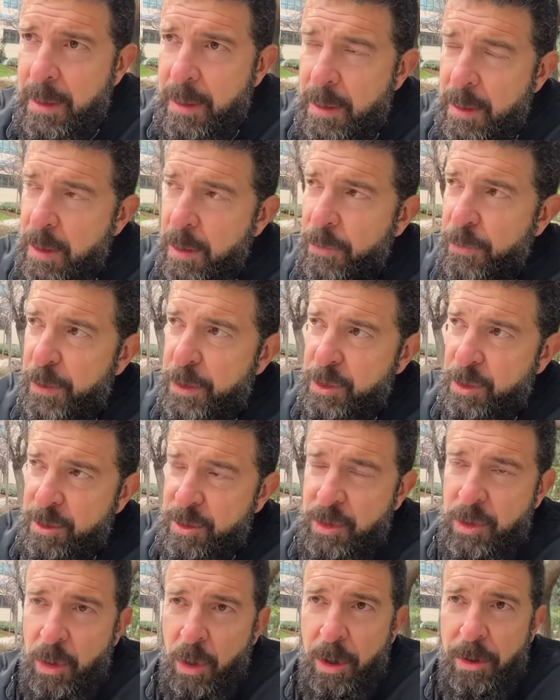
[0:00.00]
The official
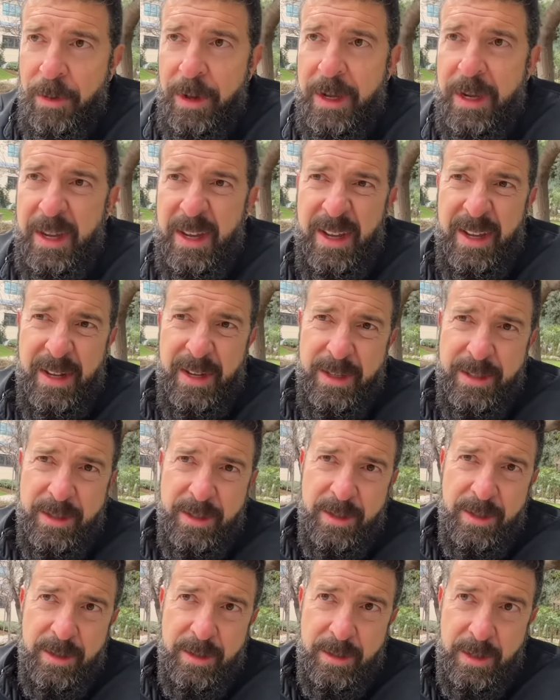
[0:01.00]
story
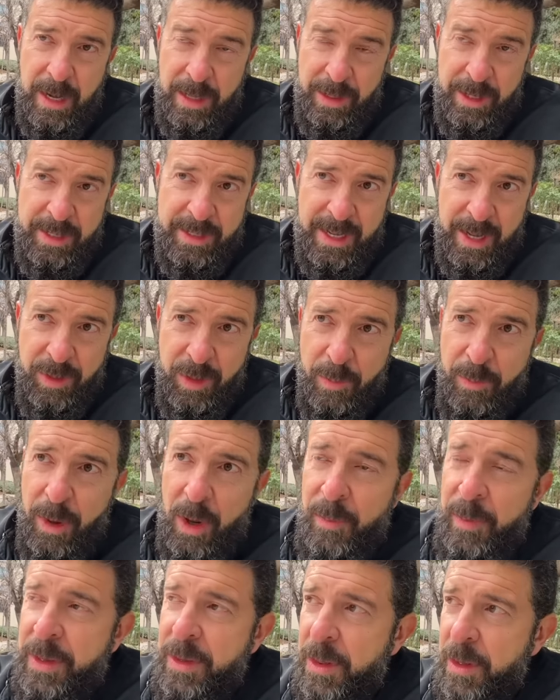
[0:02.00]
is, at least at the
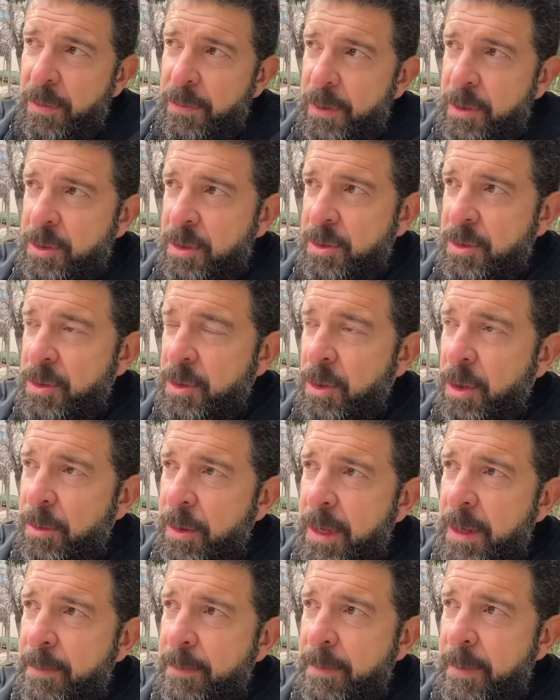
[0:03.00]
moment, the official
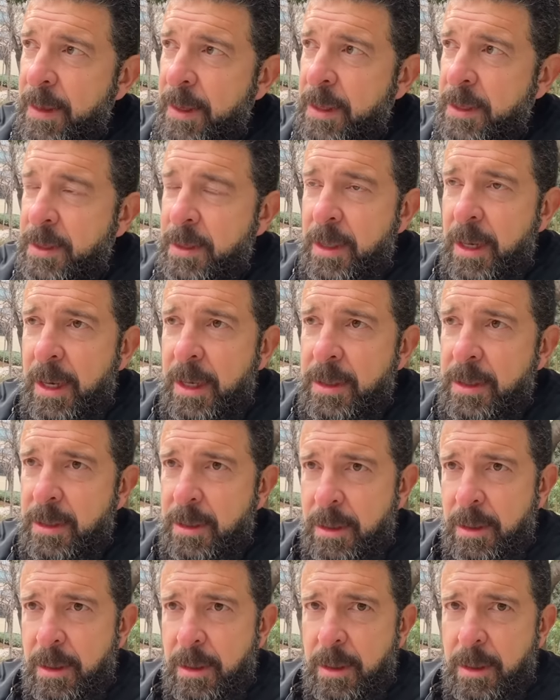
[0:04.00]
story is that
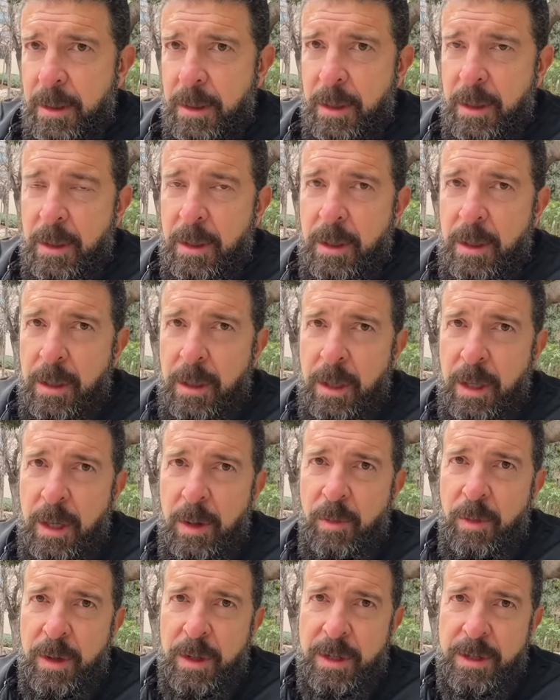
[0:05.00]
he
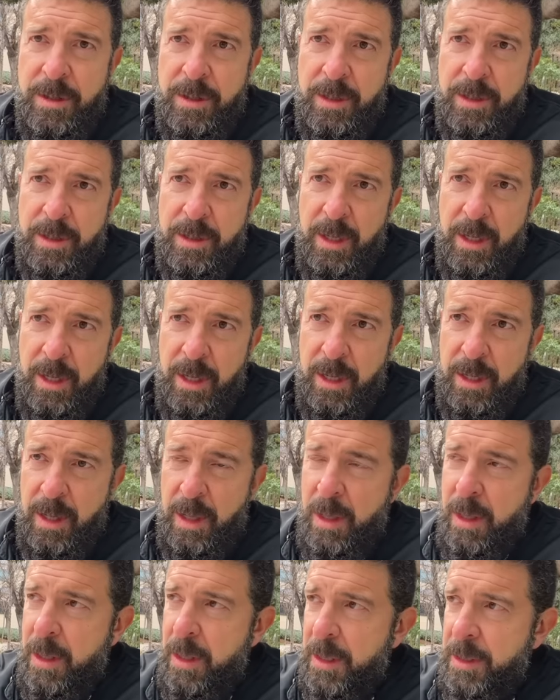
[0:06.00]
was in
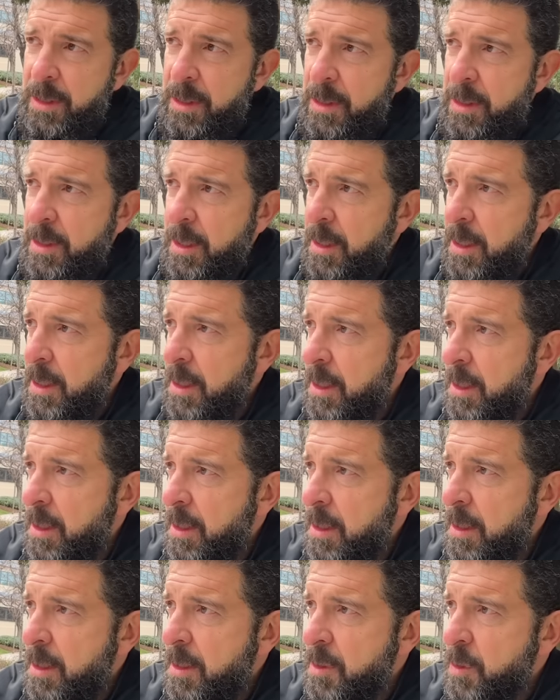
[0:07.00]
this
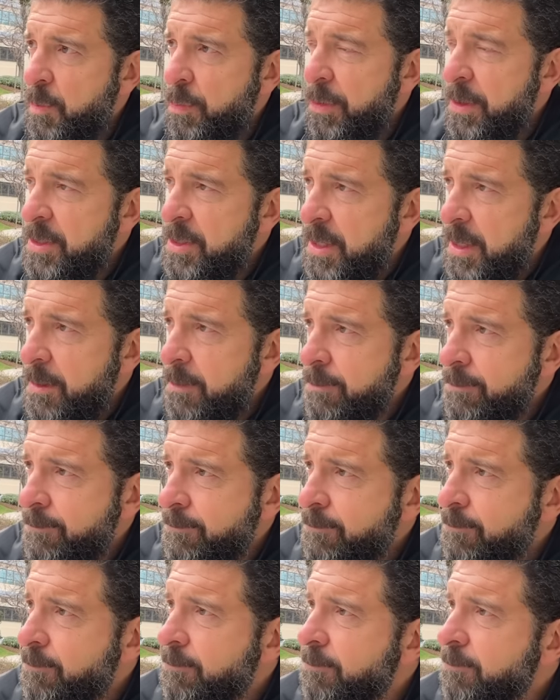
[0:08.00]
this prison,
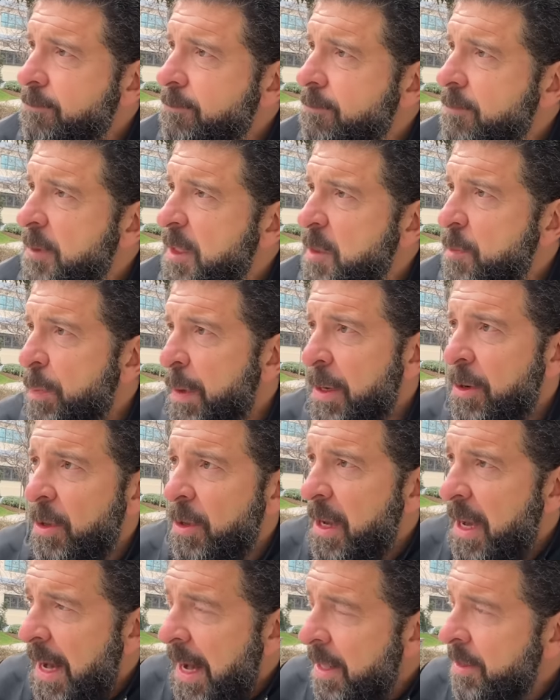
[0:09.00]
this penal
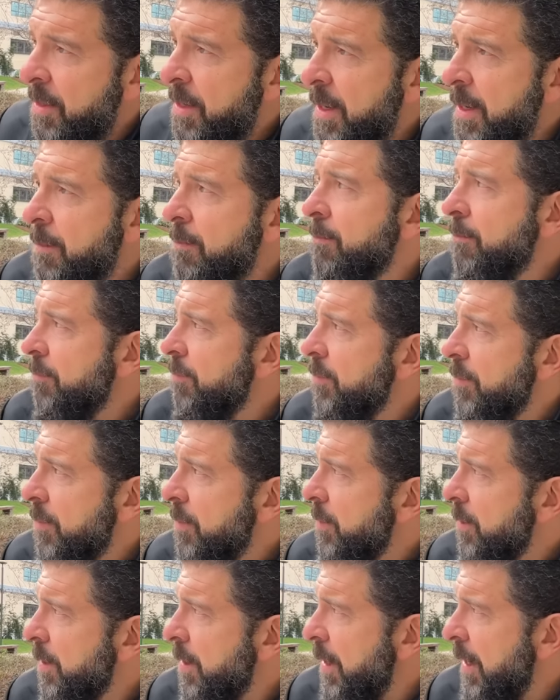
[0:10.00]
colony,
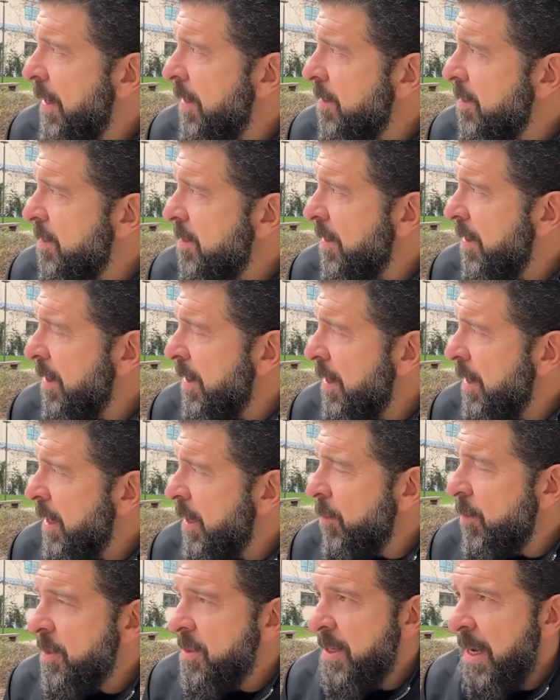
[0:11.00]
and
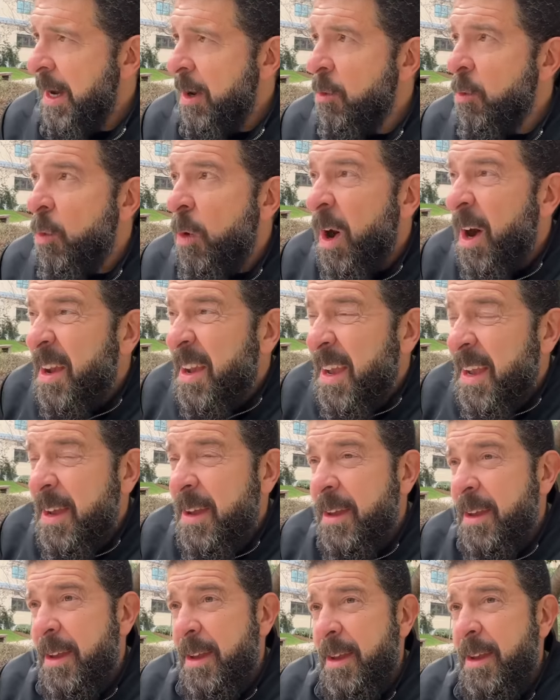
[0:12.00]
he was out walking
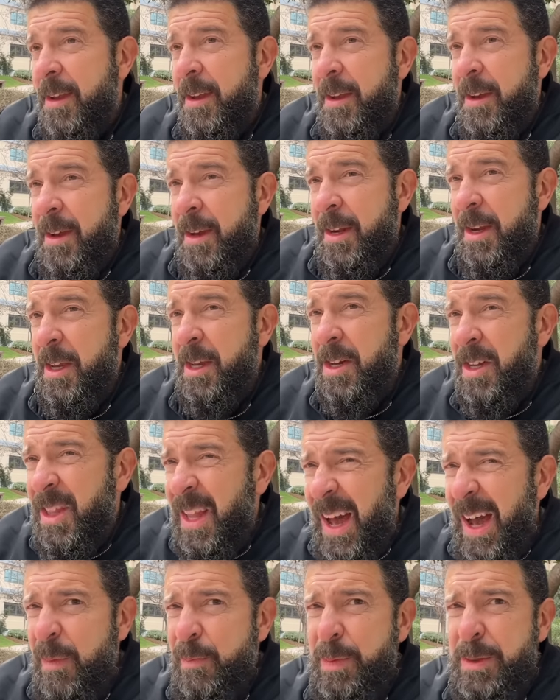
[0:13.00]
and he
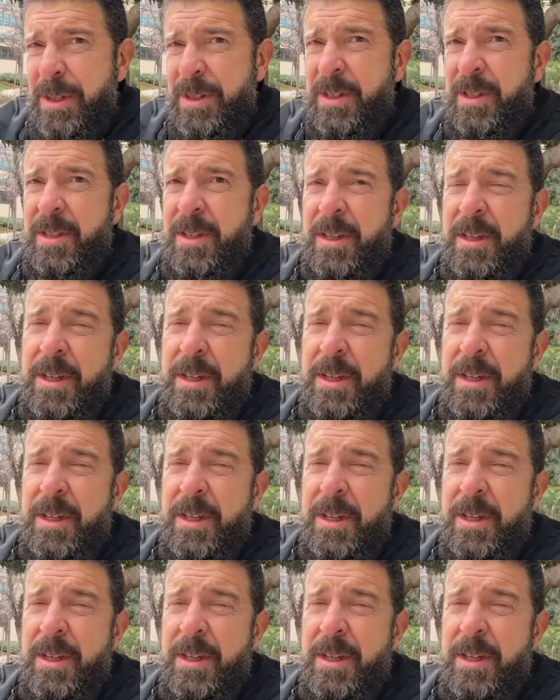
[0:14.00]
collapsed.